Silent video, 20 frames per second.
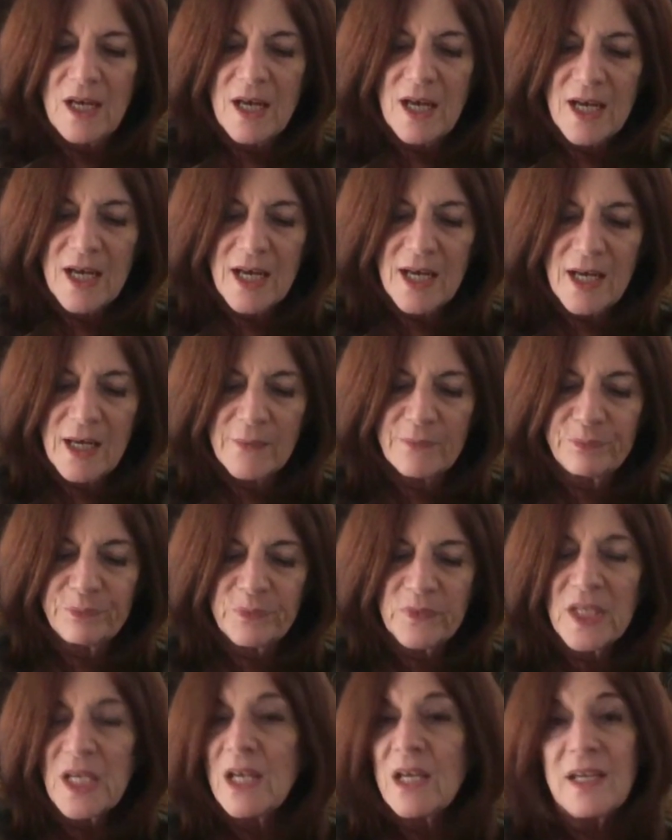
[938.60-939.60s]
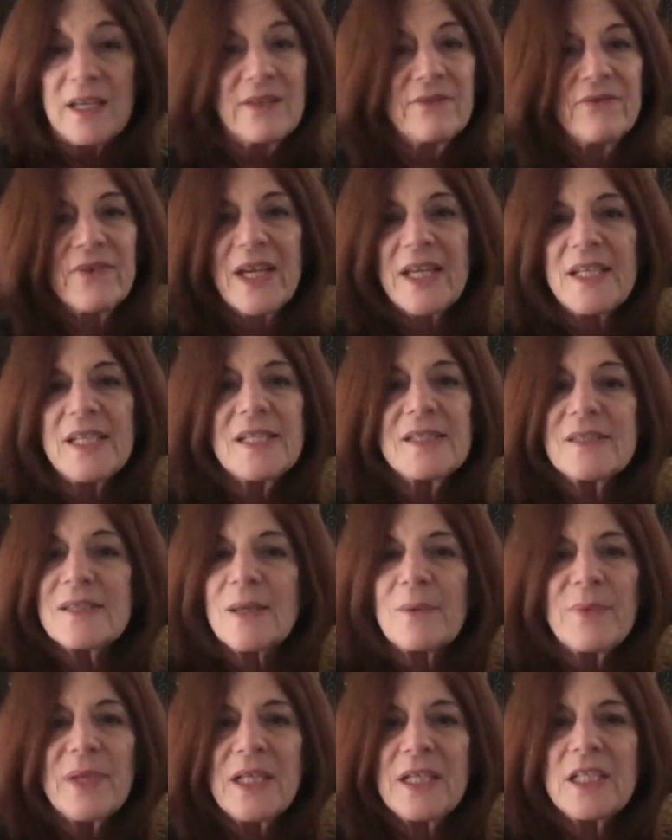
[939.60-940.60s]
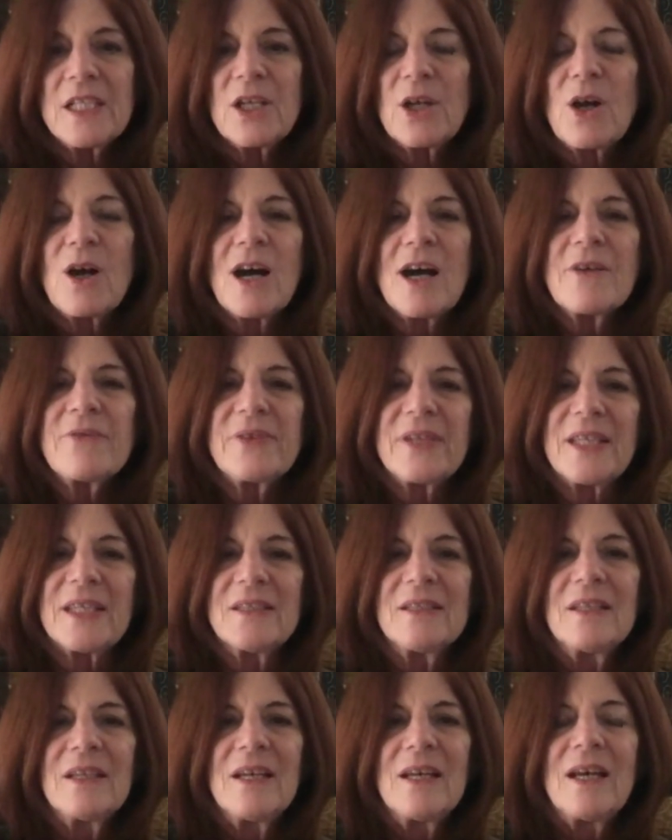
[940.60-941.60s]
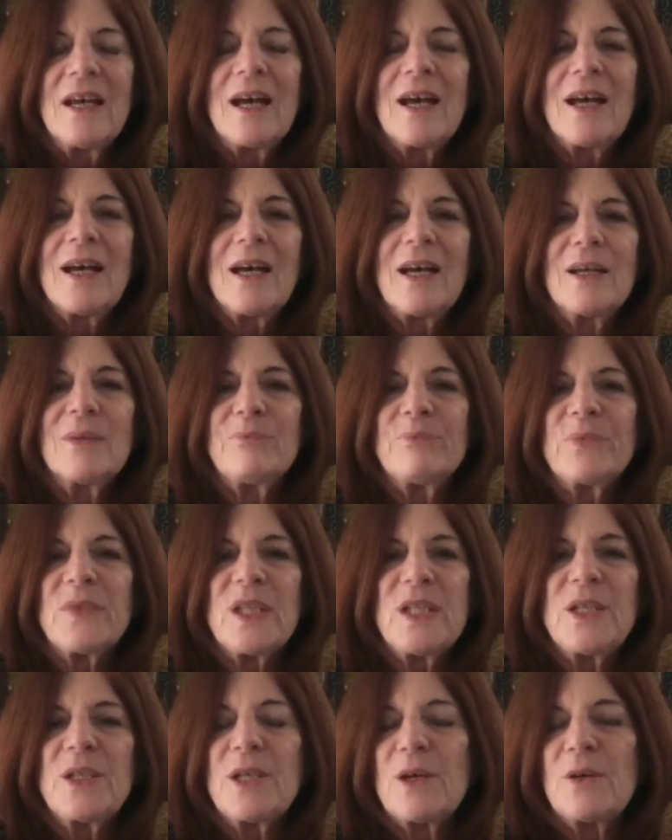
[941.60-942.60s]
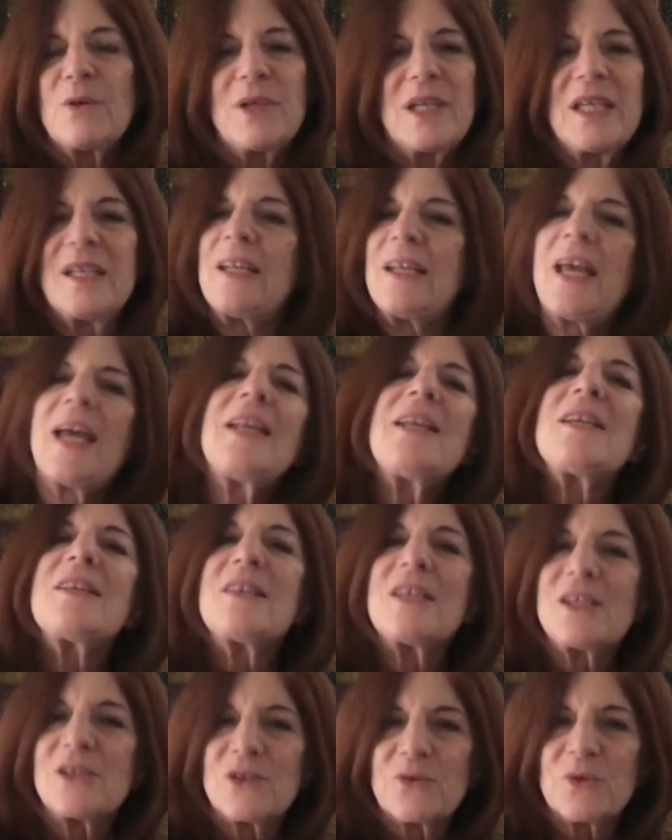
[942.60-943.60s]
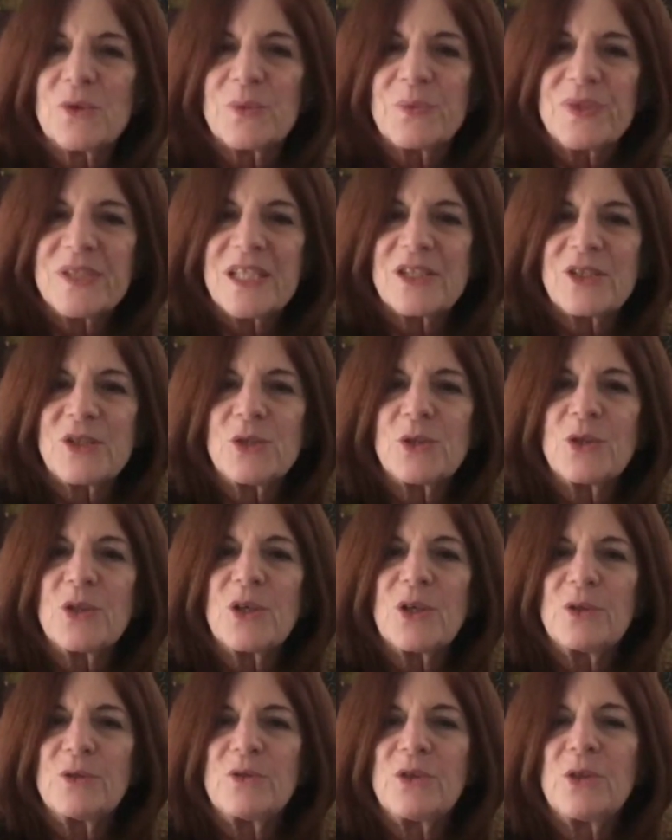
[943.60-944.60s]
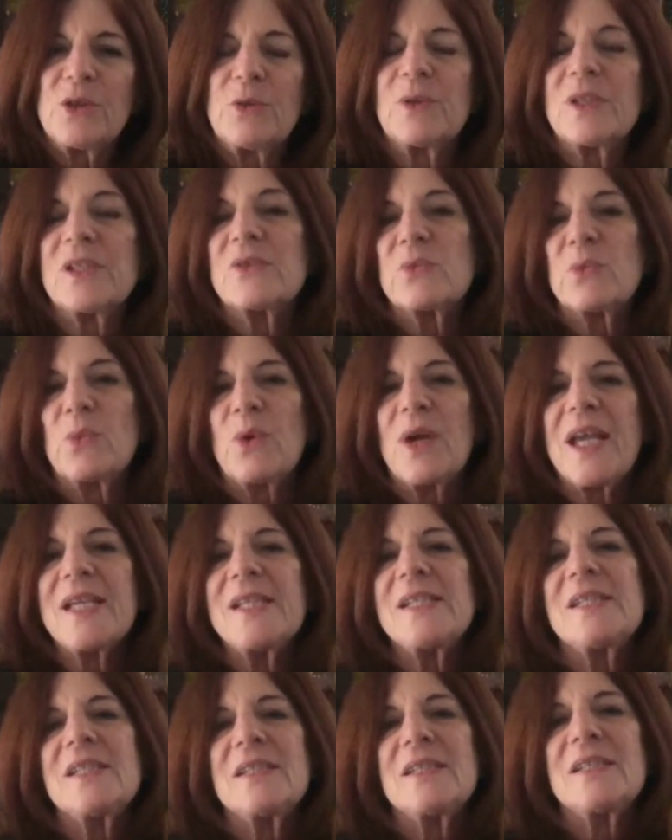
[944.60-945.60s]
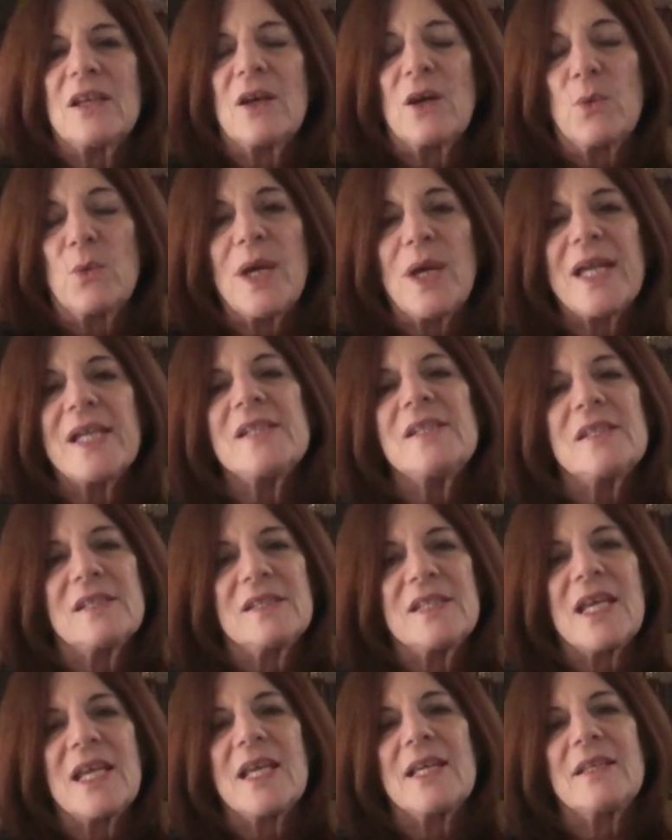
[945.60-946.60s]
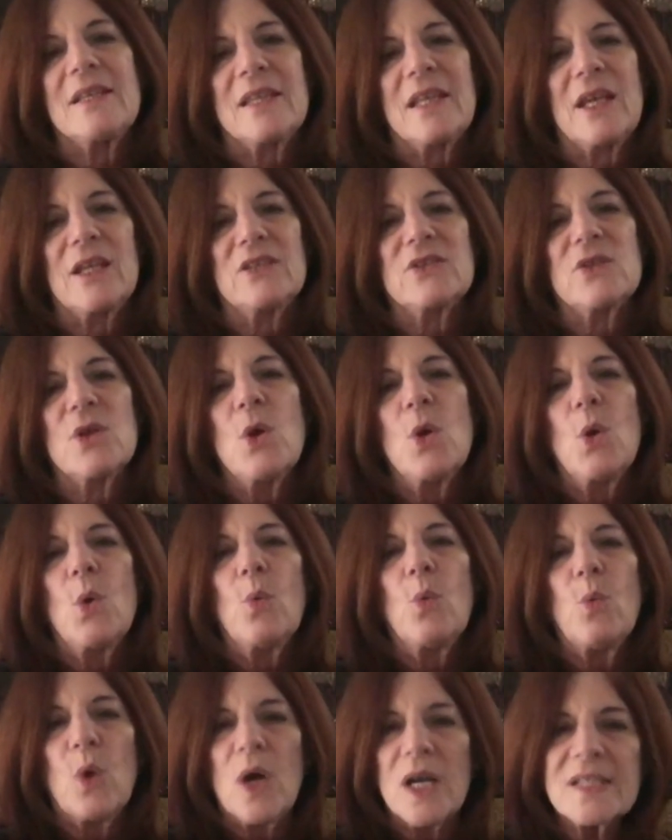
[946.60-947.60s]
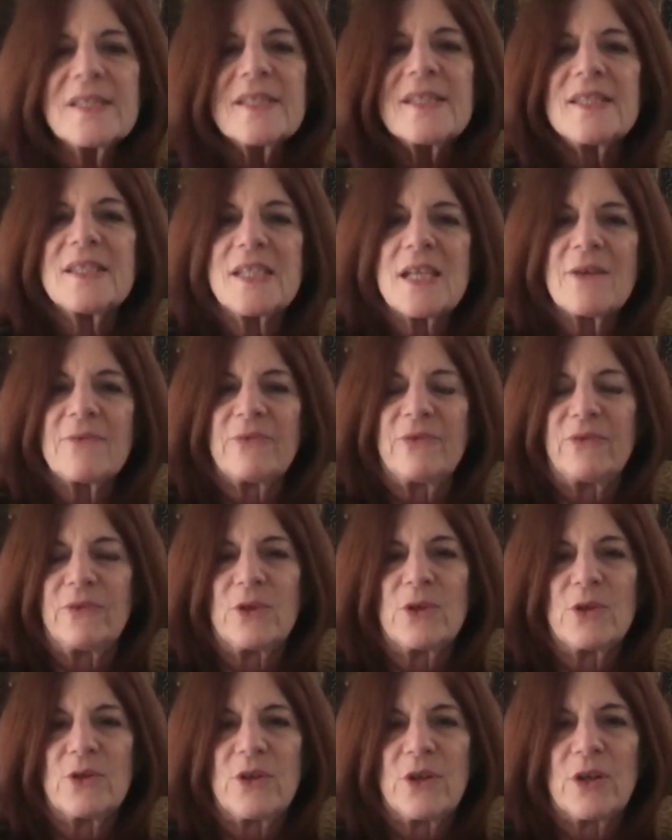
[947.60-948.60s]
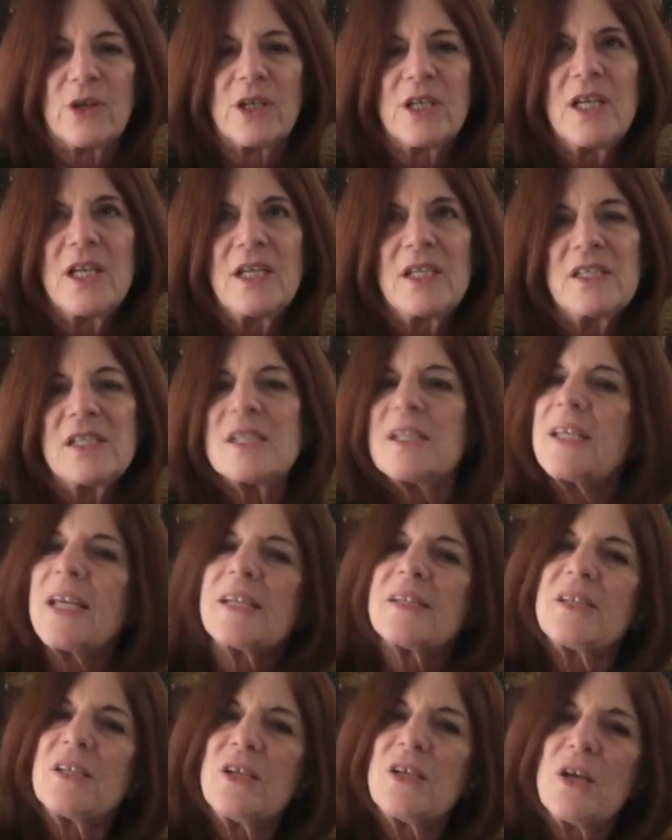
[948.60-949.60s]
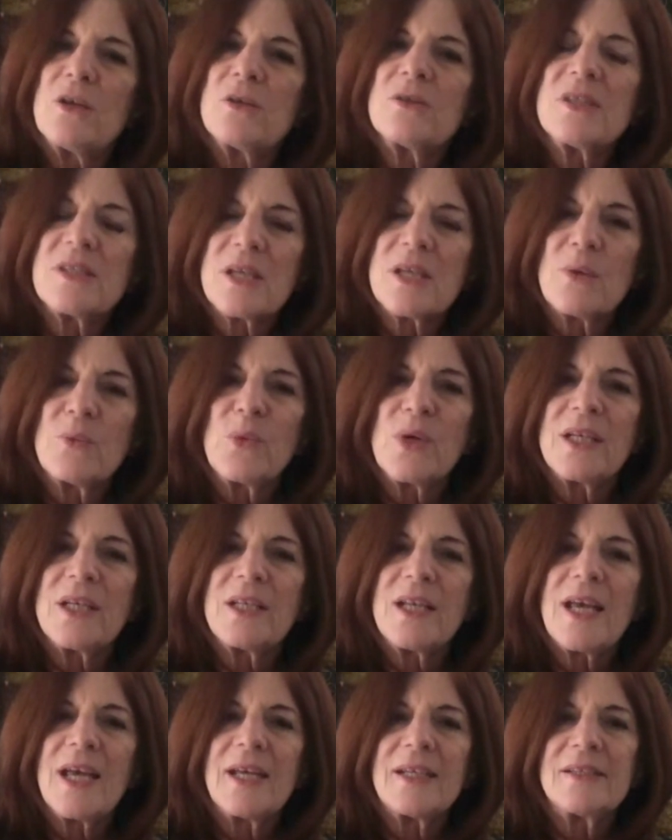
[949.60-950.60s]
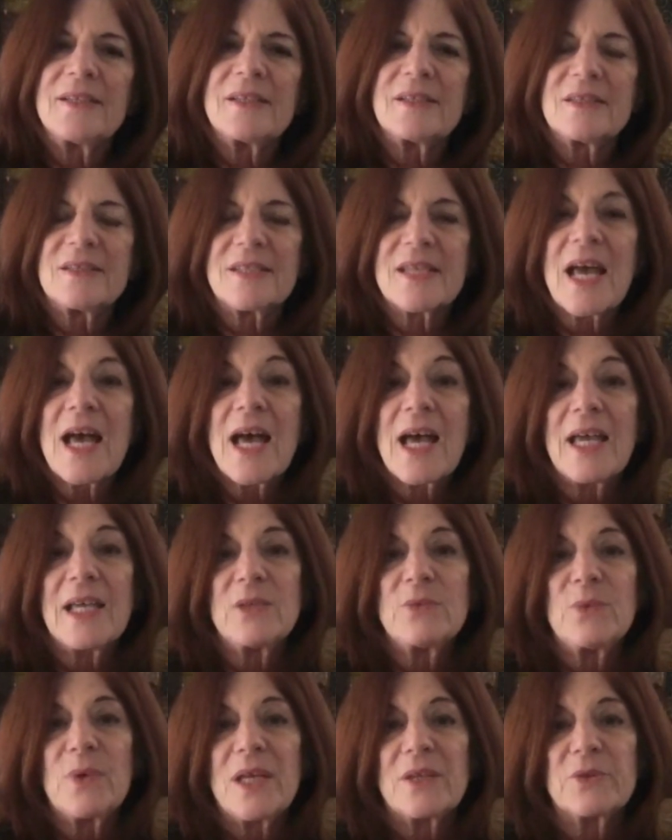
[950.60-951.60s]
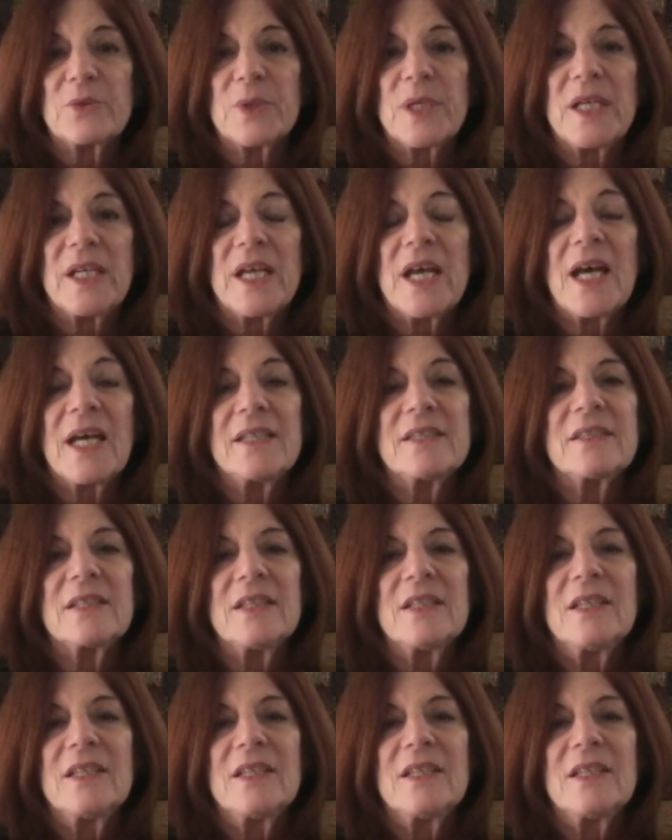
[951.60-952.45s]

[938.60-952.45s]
Um, Inviting somebody to coffee, in any of these groups that you go to is a way to take things one step further to get to know someone and decide whether or not